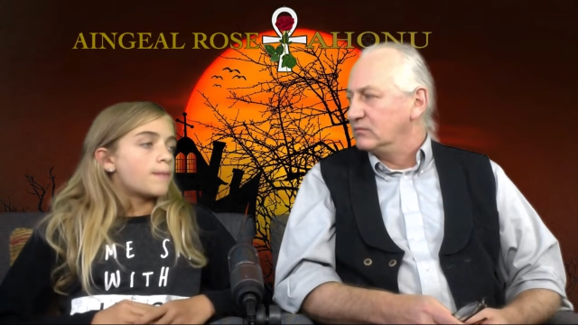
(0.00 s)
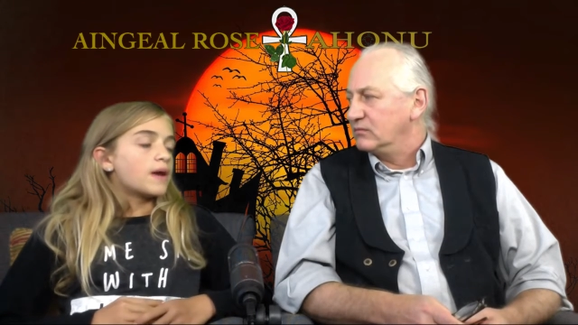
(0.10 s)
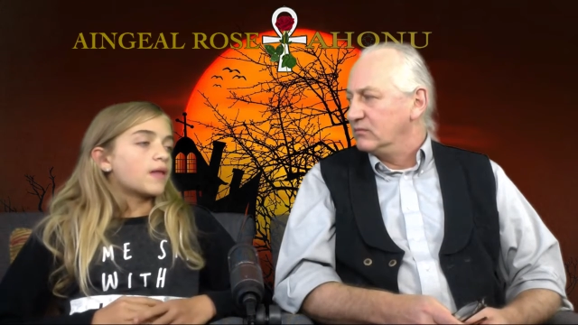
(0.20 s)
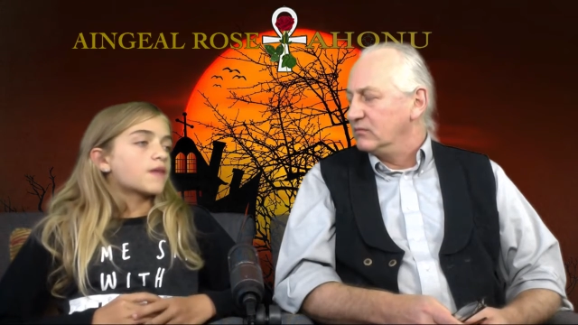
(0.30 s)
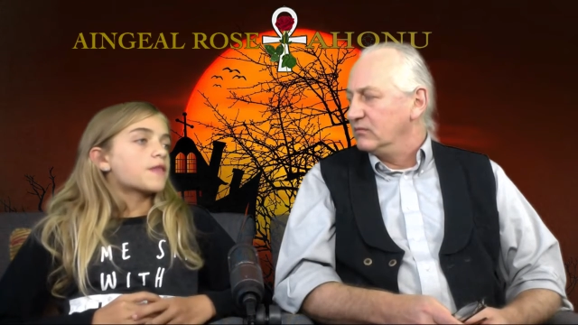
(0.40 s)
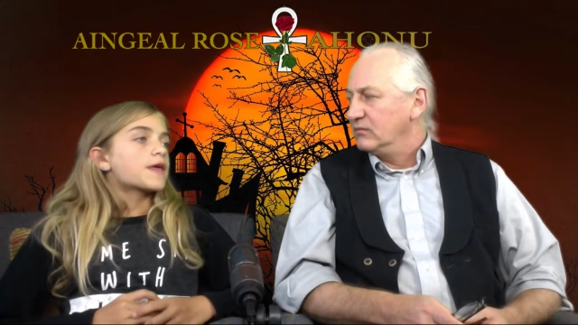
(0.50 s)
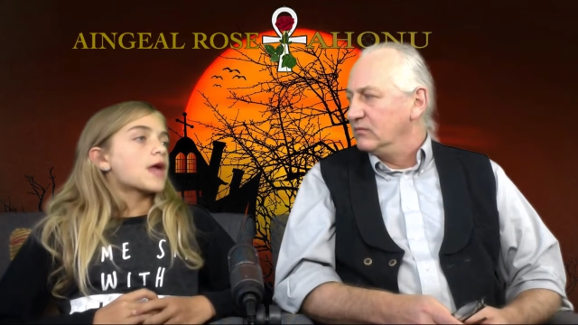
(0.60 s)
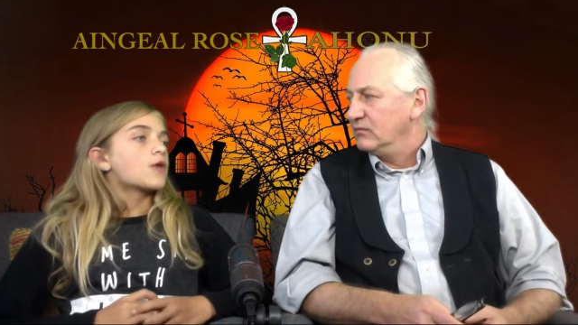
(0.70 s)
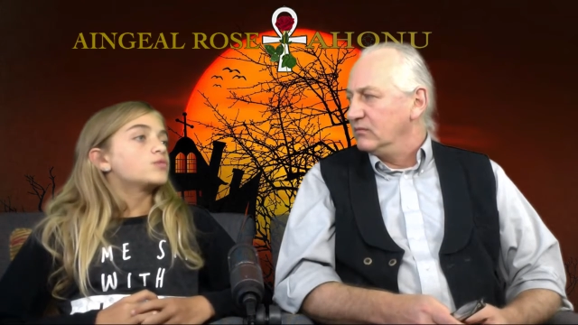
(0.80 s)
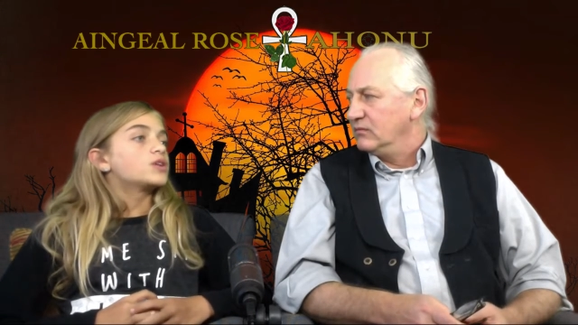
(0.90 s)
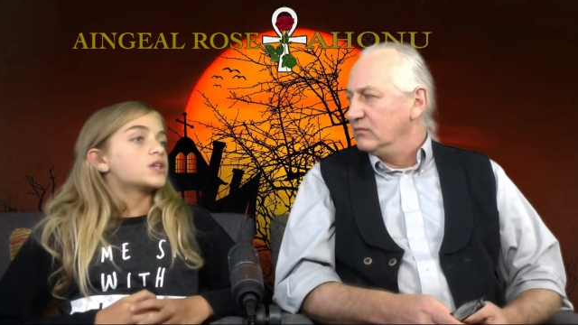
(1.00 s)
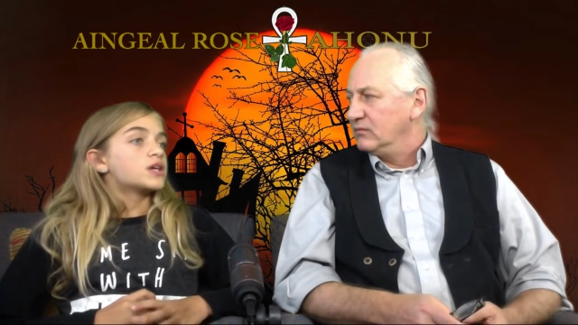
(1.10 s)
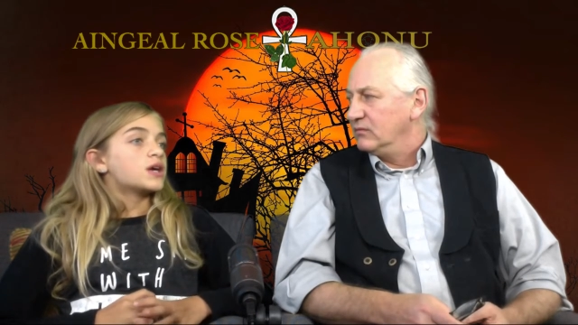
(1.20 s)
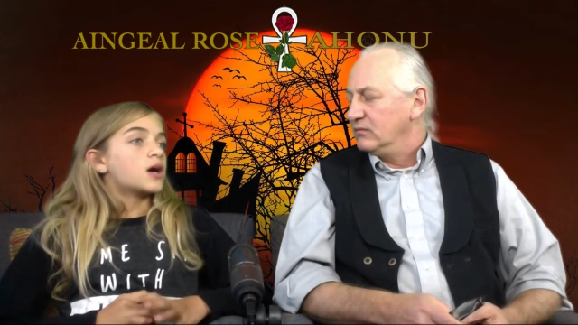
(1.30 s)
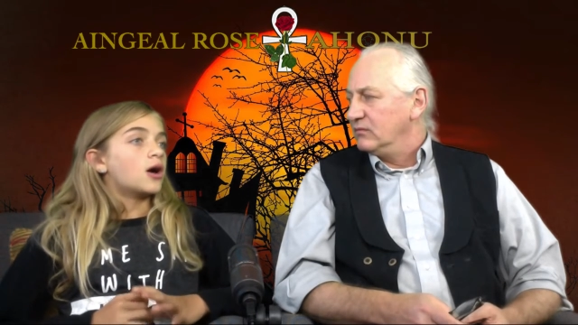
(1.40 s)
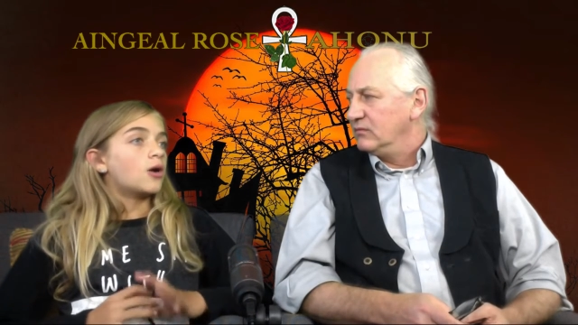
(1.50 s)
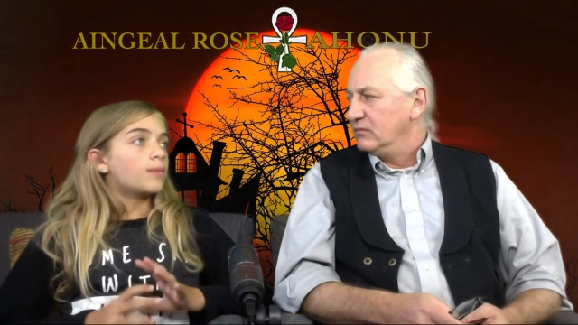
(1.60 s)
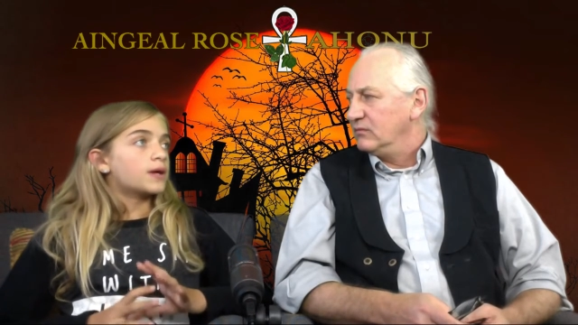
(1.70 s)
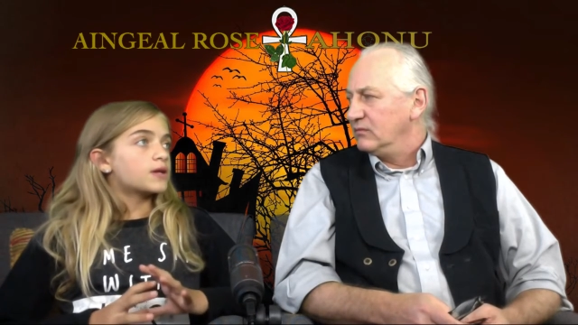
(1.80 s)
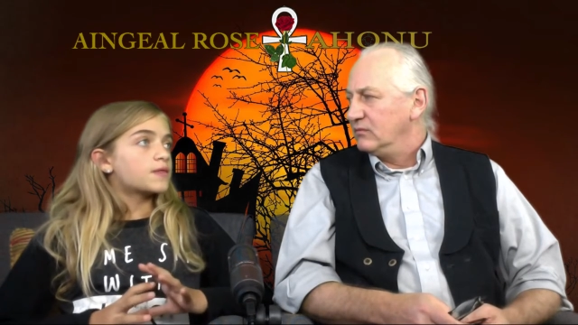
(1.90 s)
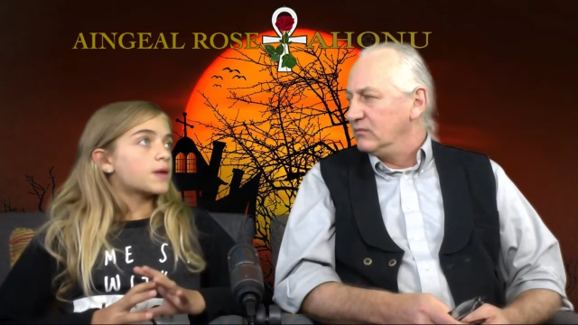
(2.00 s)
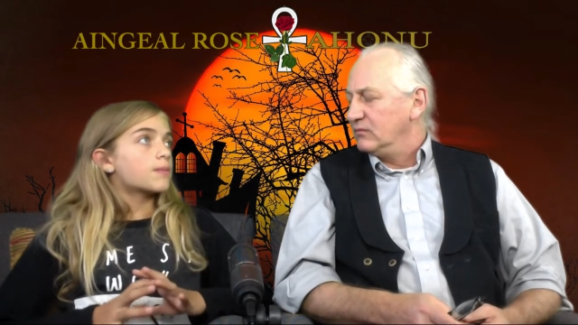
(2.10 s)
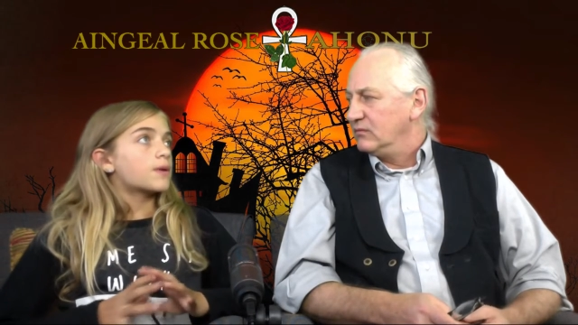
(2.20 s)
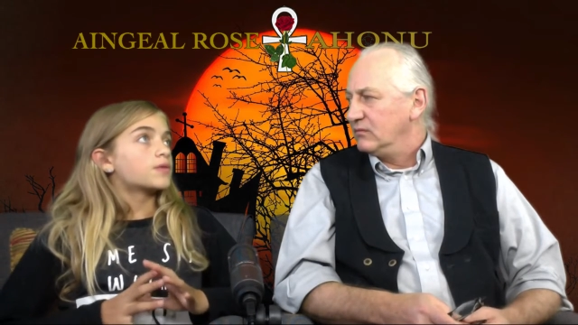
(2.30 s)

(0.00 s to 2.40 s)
Speaker 1: But like they can't really help anything.